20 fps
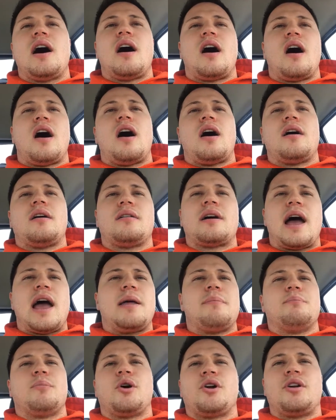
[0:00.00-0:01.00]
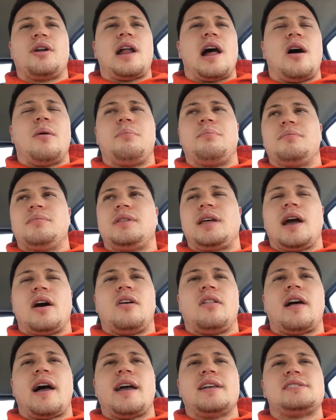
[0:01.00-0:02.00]
I had murdered out
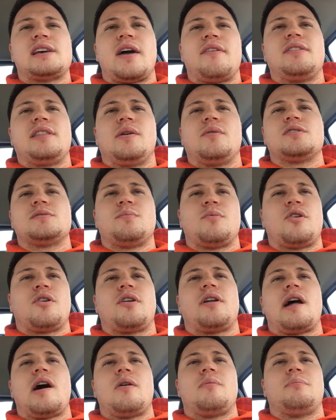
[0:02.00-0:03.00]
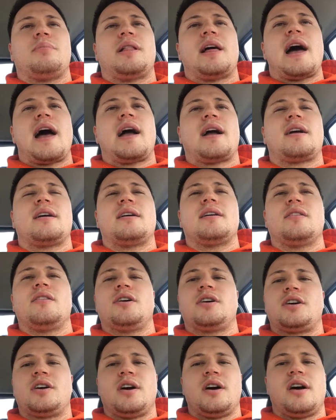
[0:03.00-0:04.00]
tail lights. Everything was murdered out in black. It
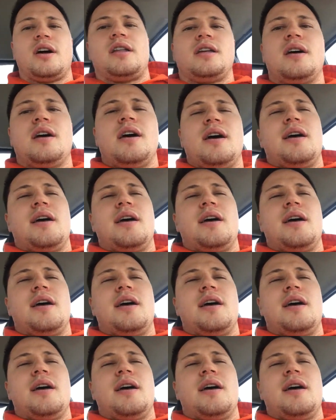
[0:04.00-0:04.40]
looked good.